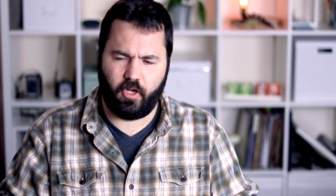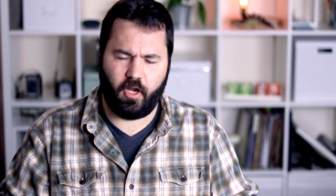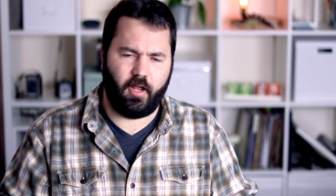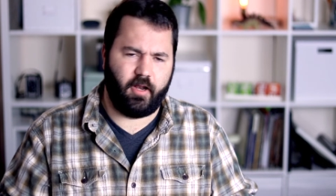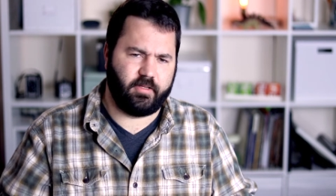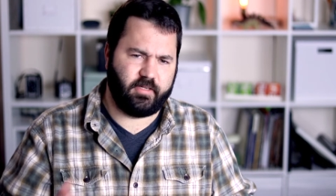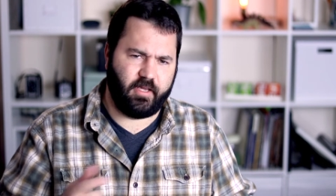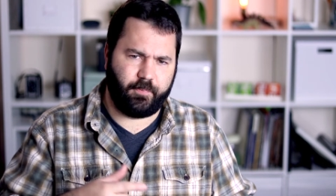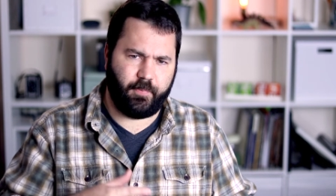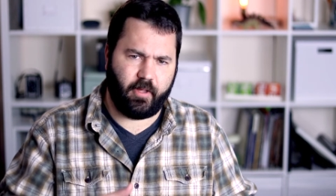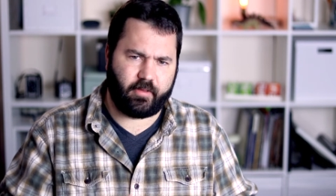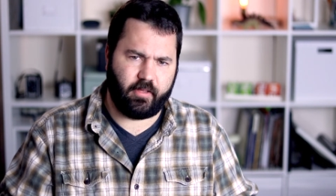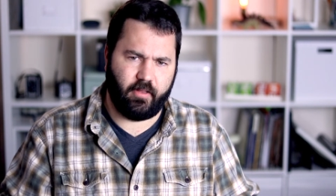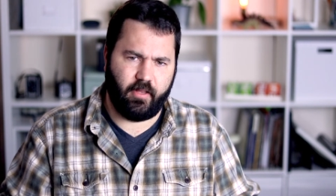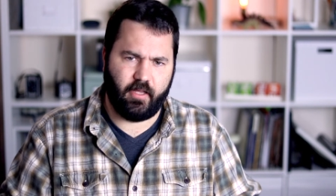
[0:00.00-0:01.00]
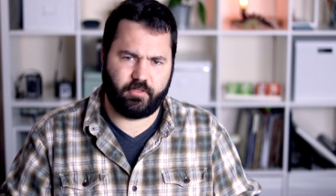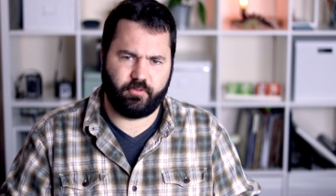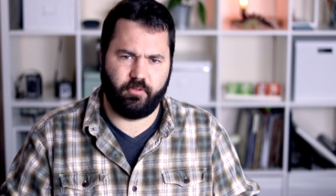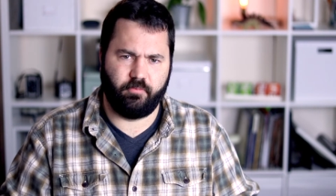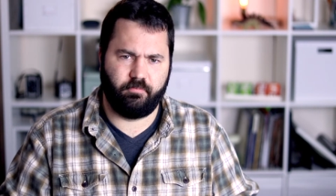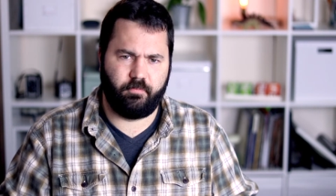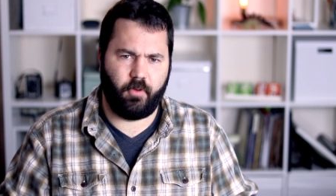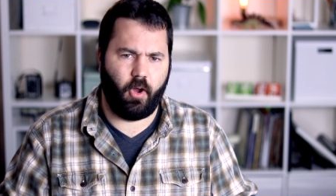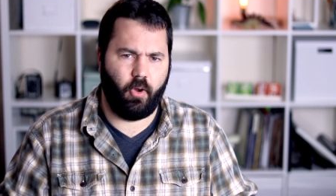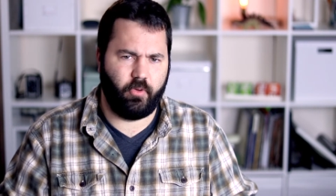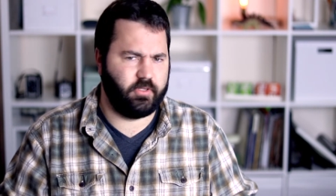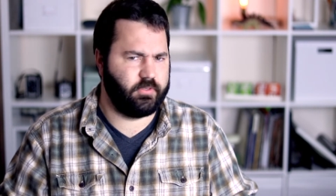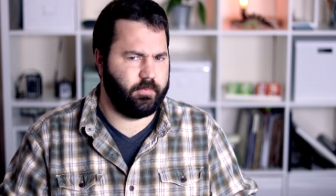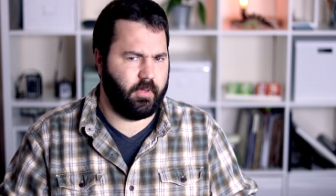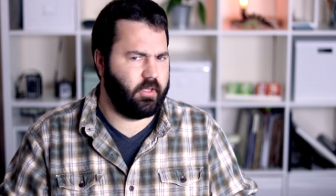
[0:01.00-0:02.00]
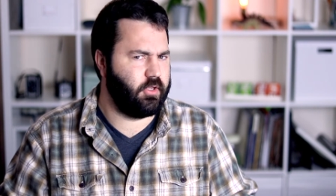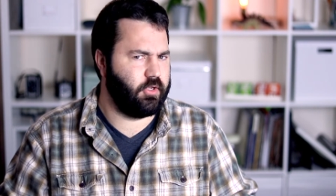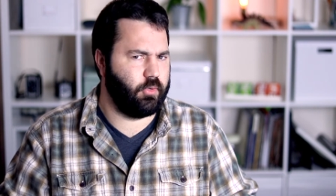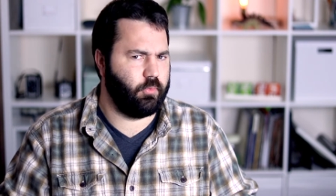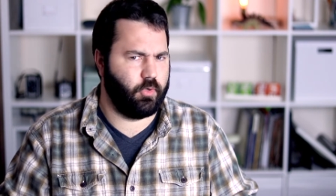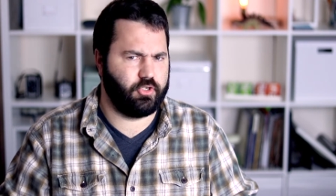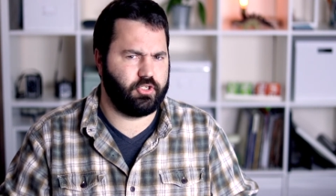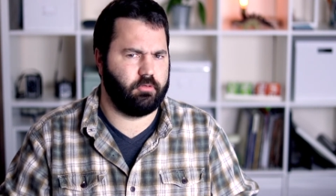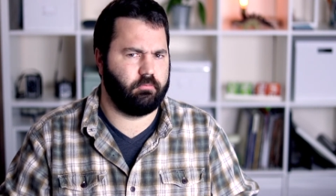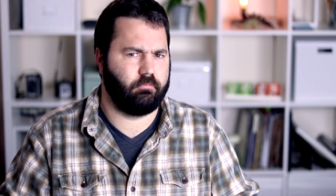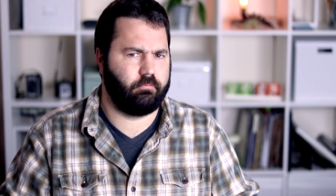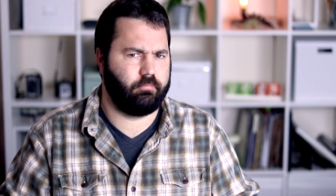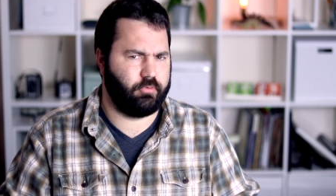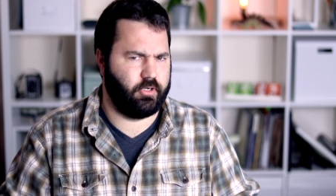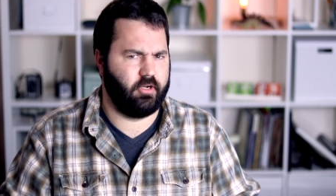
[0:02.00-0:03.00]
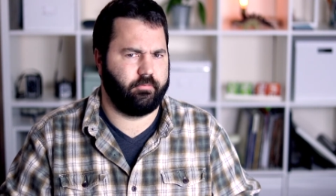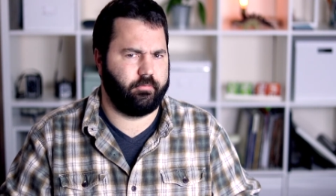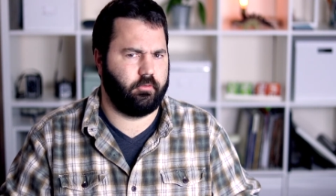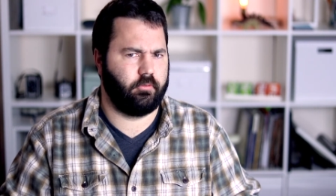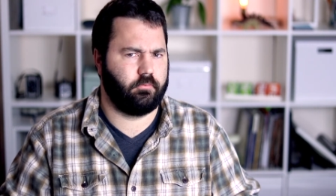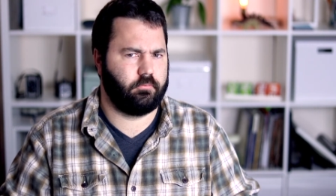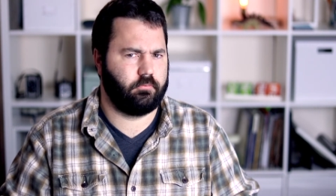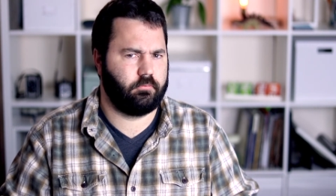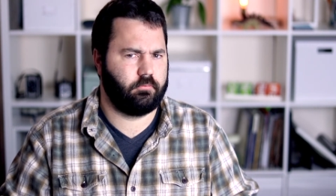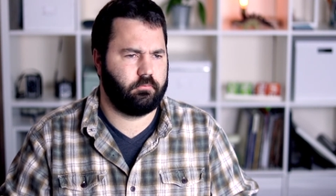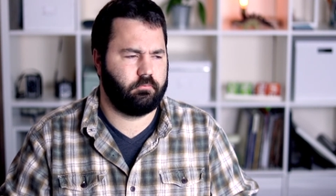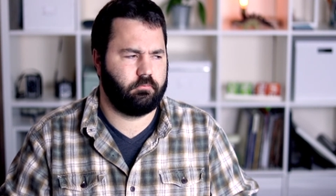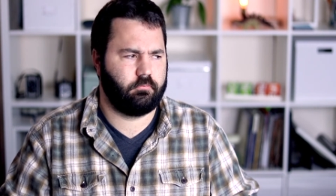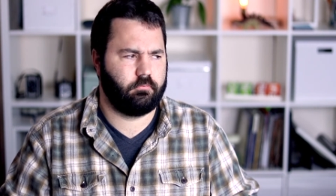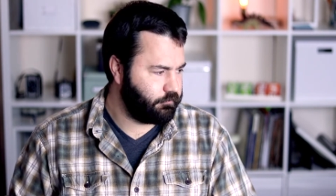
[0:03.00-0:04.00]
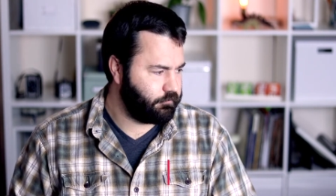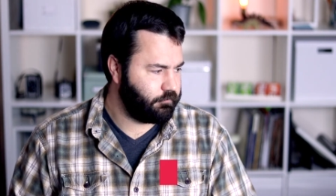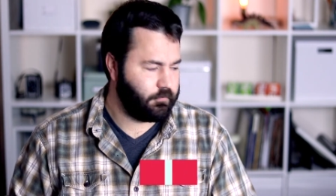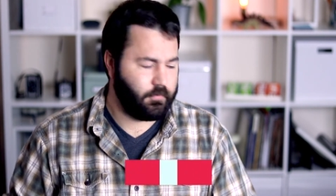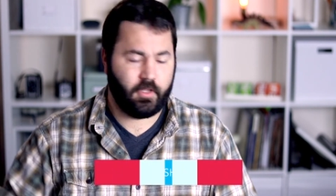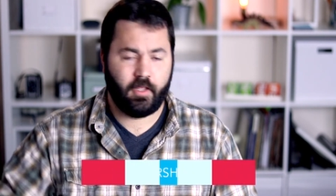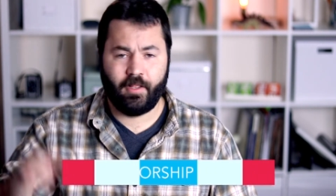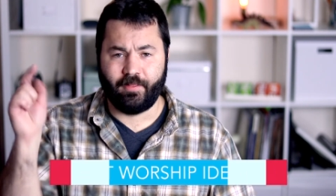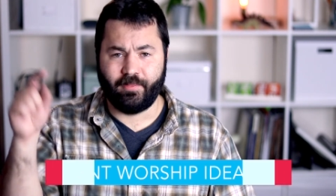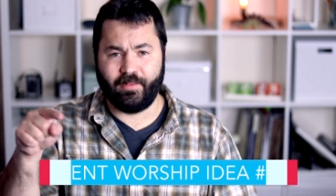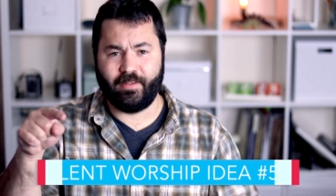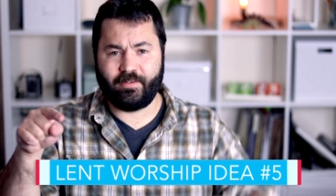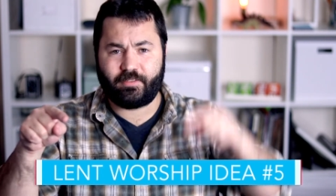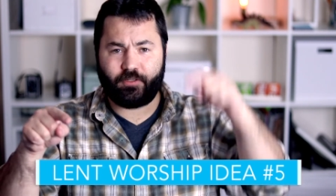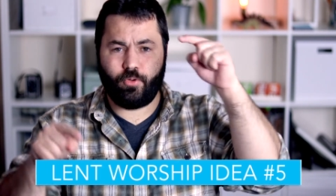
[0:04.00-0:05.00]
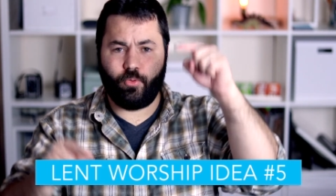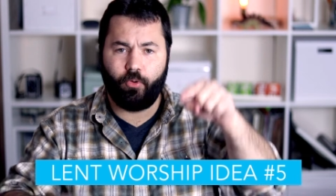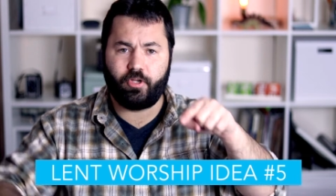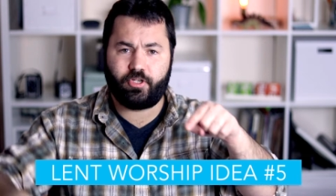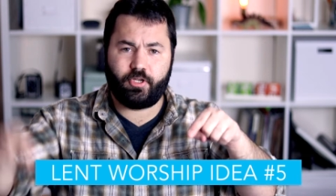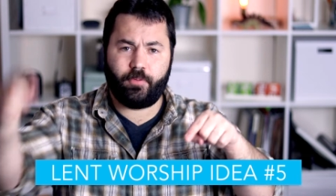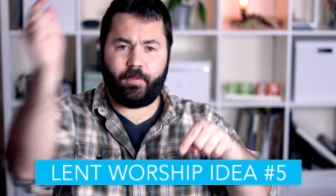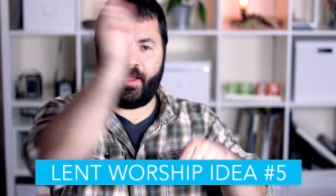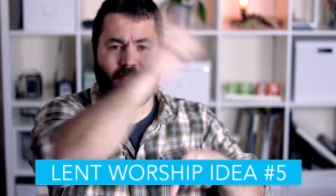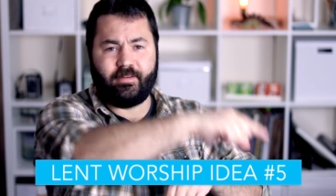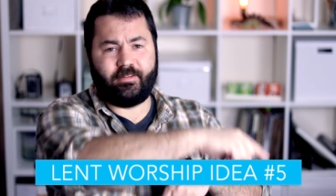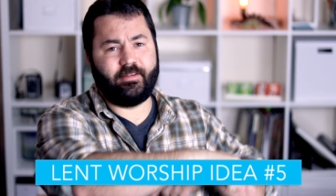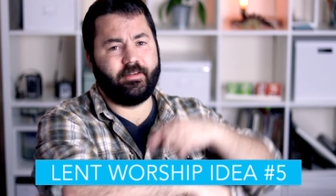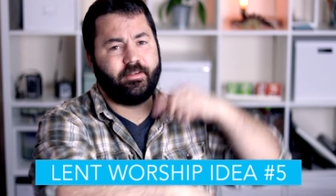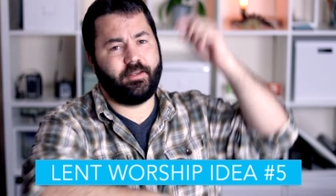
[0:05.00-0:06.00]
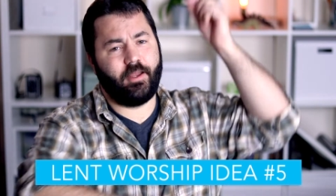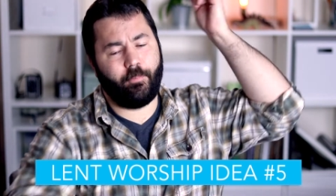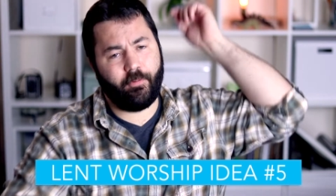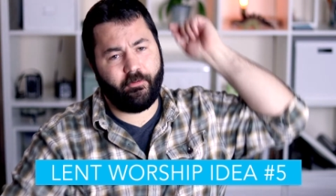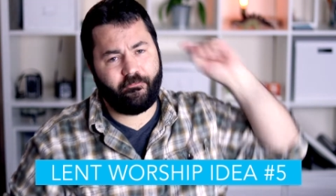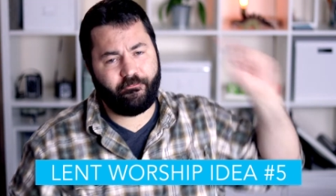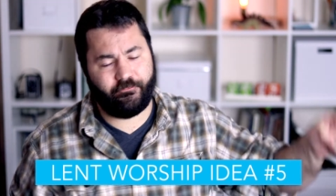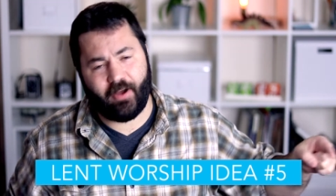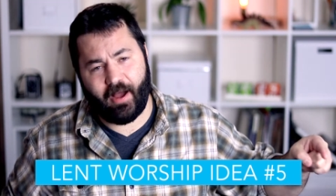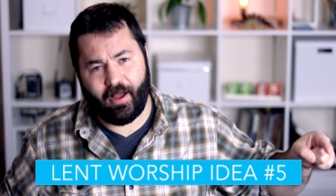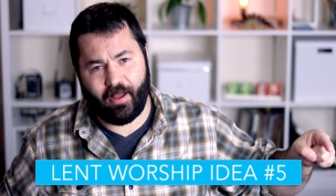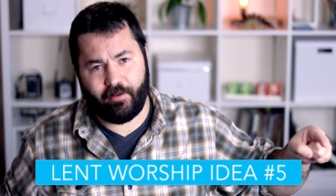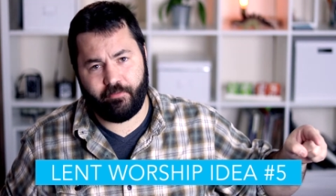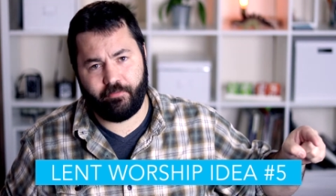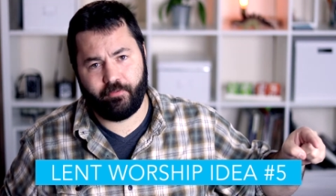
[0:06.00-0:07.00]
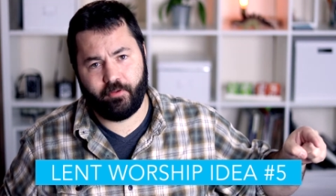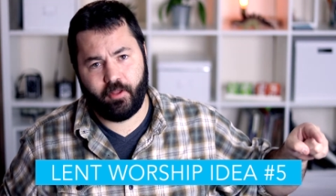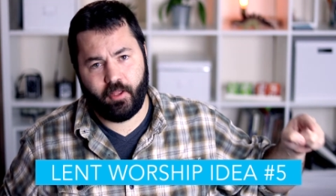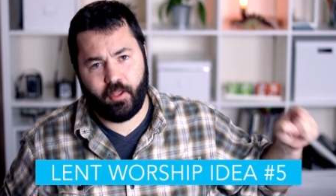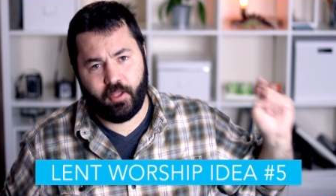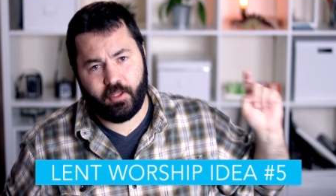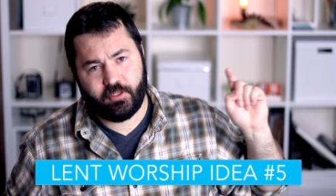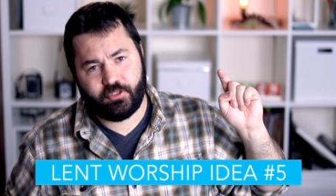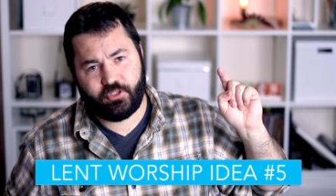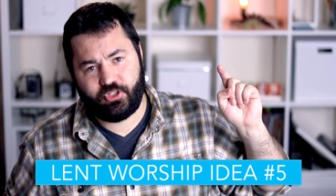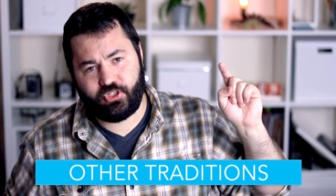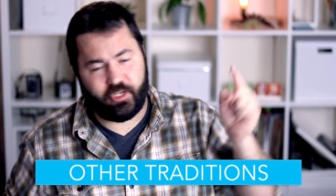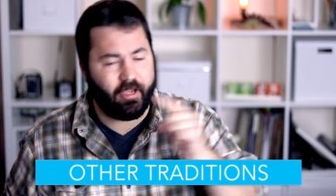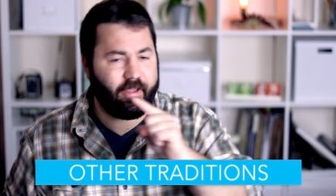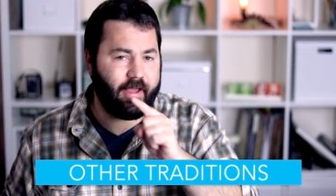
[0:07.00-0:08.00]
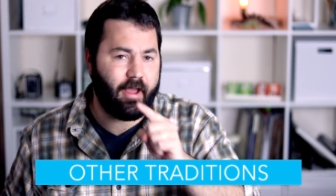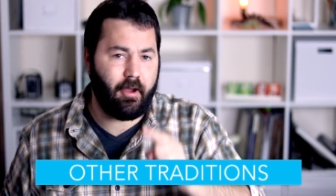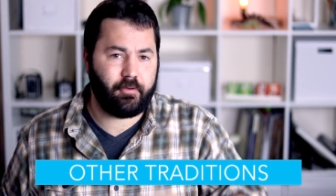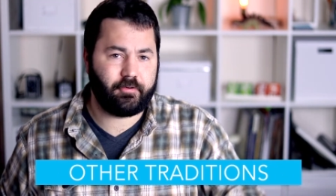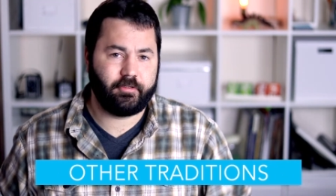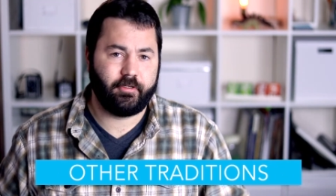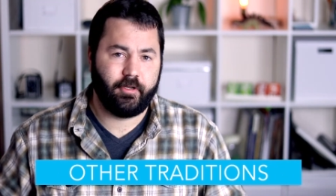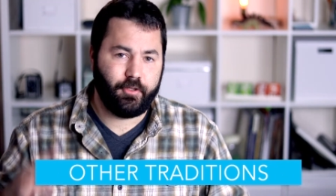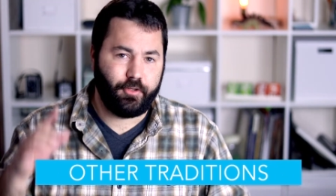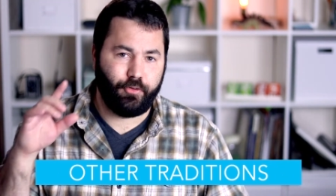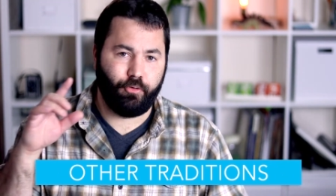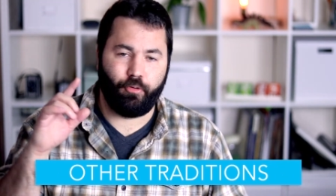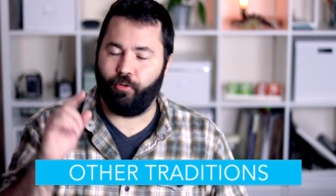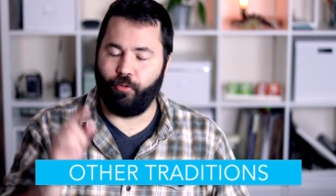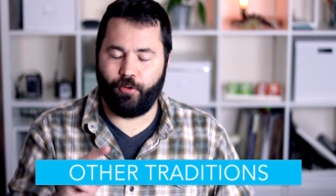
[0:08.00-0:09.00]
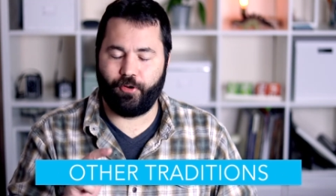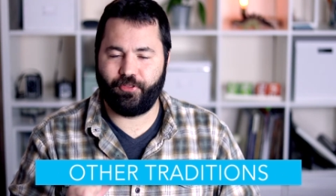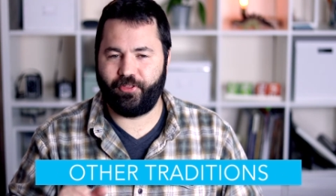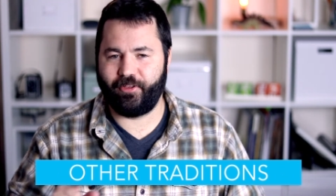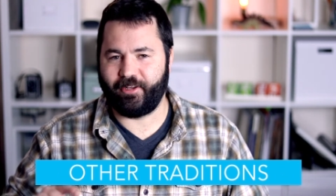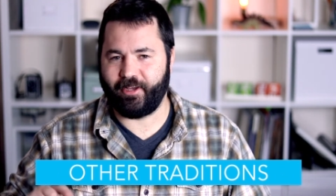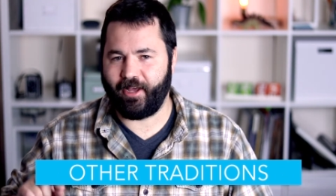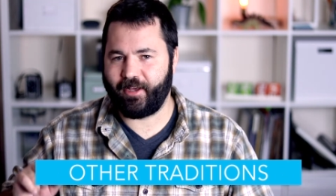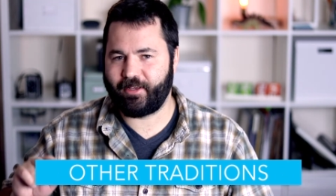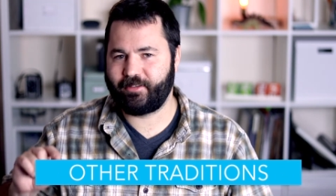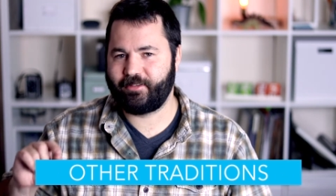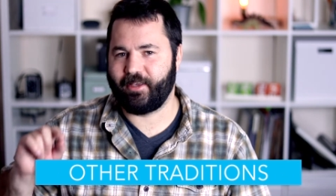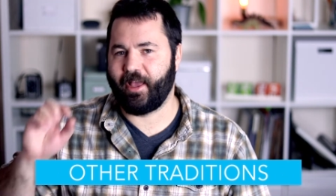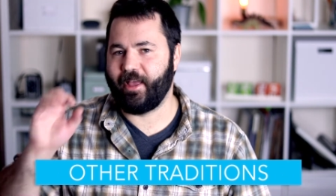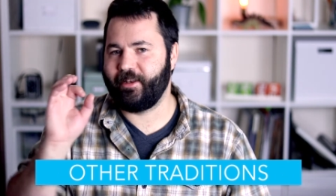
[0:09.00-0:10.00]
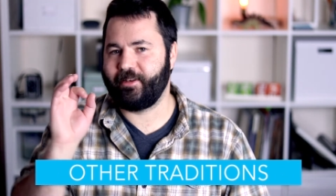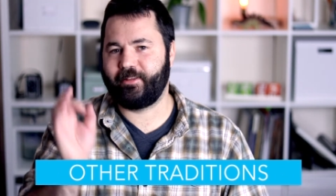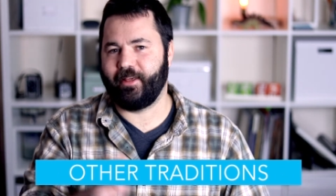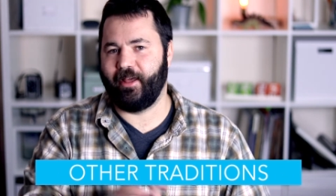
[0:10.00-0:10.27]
Alright, I take back that last one. Always make your worship prayerful. Lent worship idea number 5. Check out your Orthodox and